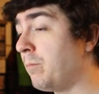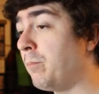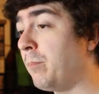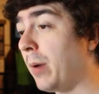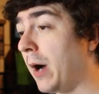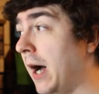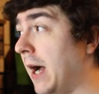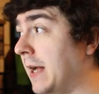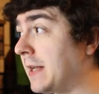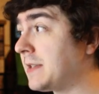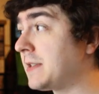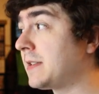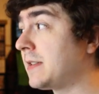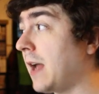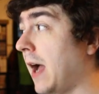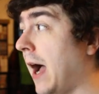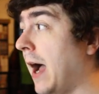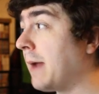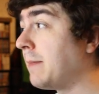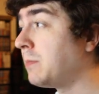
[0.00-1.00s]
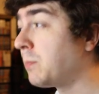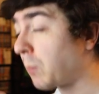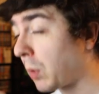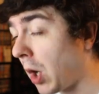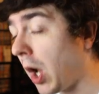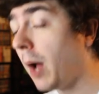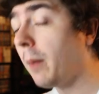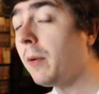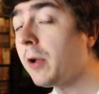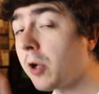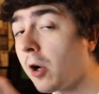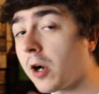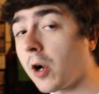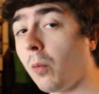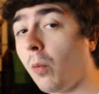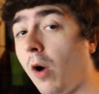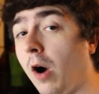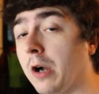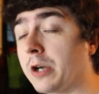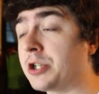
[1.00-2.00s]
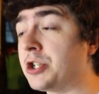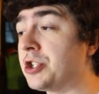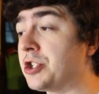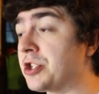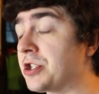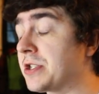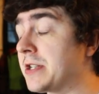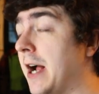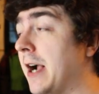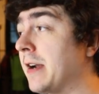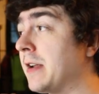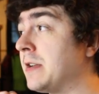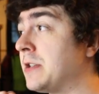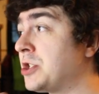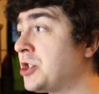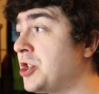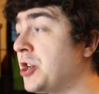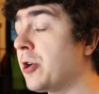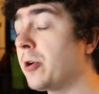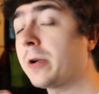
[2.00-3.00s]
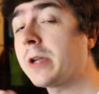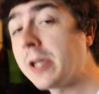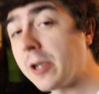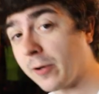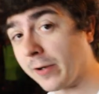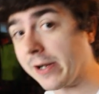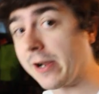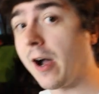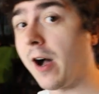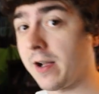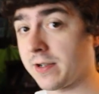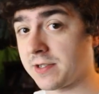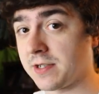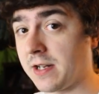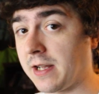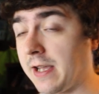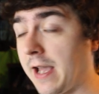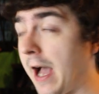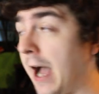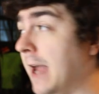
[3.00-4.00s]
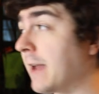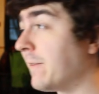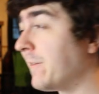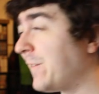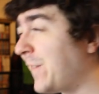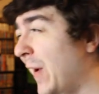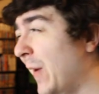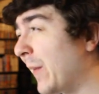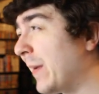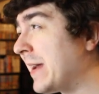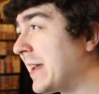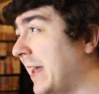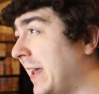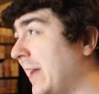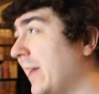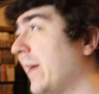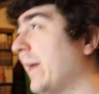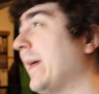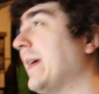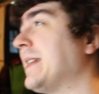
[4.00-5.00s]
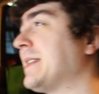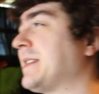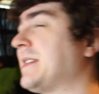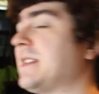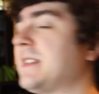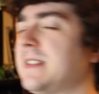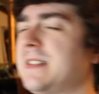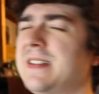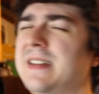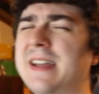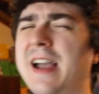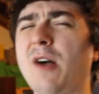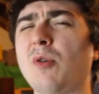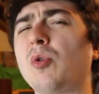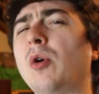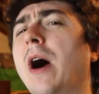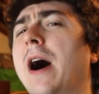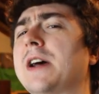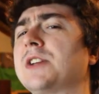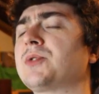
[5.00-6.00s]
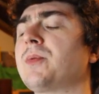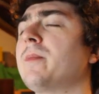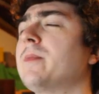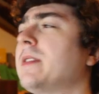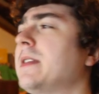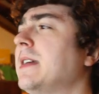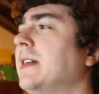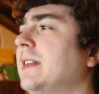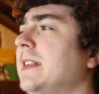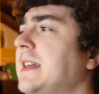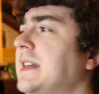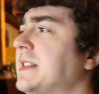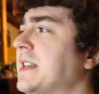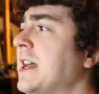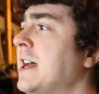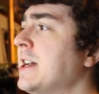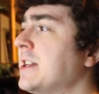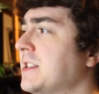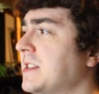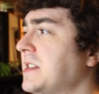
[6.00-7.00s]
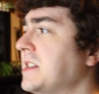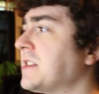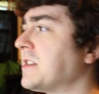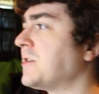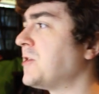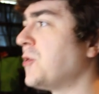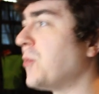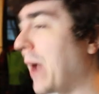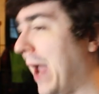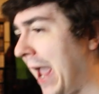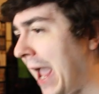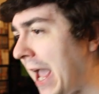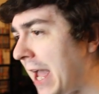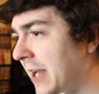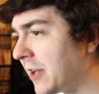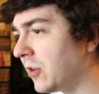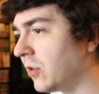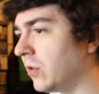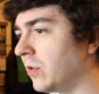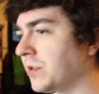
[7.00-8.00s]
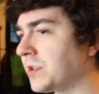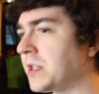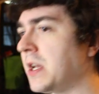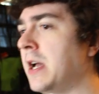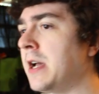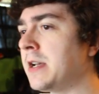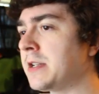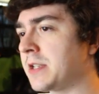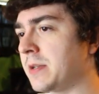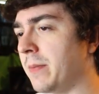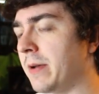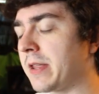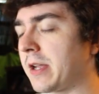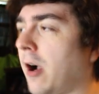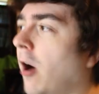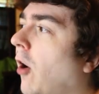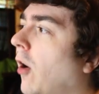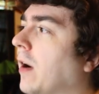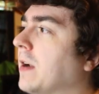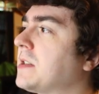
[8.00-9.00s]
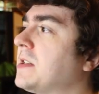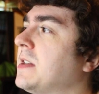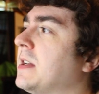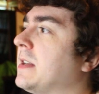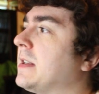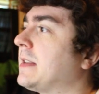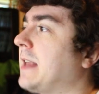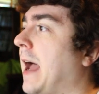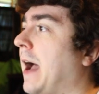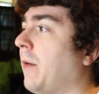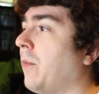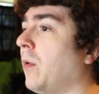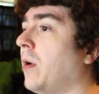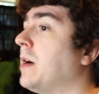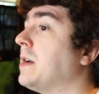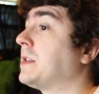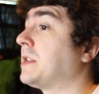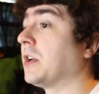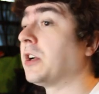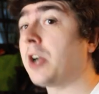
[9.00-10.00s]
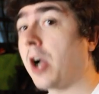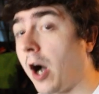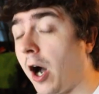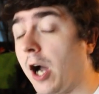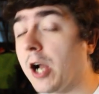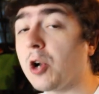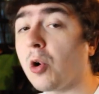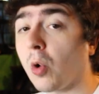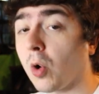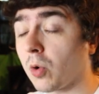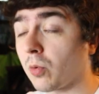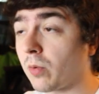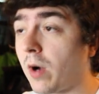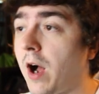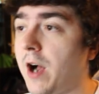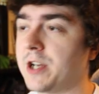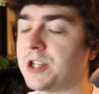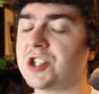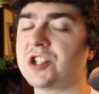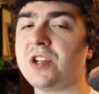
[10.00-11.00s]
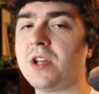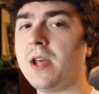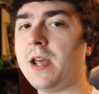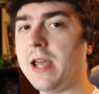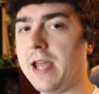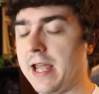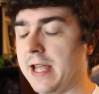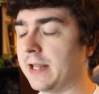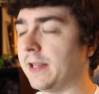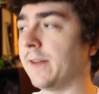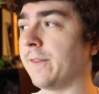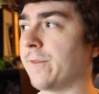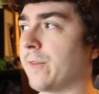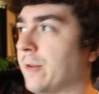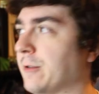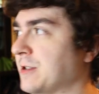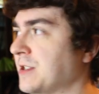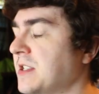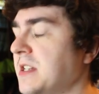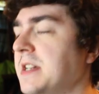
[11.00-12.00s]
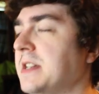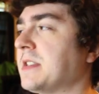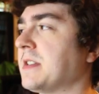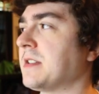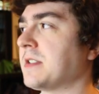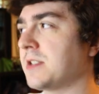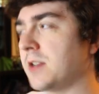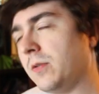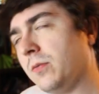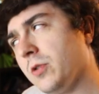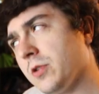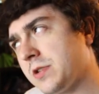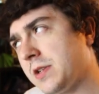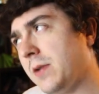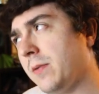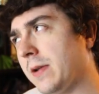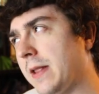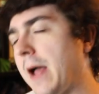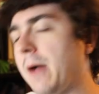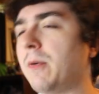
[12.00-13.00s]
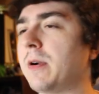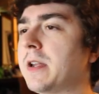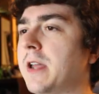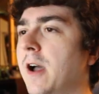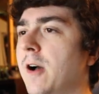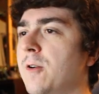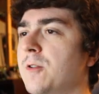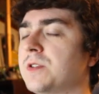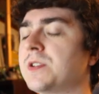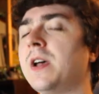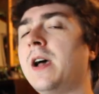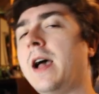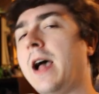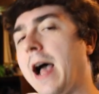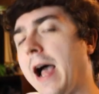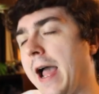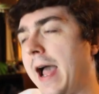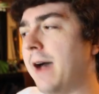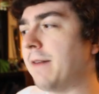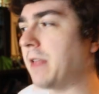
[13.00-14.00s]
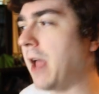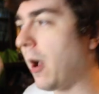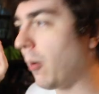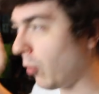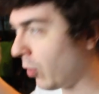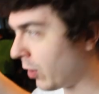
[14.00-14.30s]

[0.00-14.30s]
but I'm probably going to watch it just out of sheer curiosity. I am very curious to see how Classroom of the Elite Season 2 handles some of the content that was cut or rushed in the first season. So we'll see where that one goes. I have that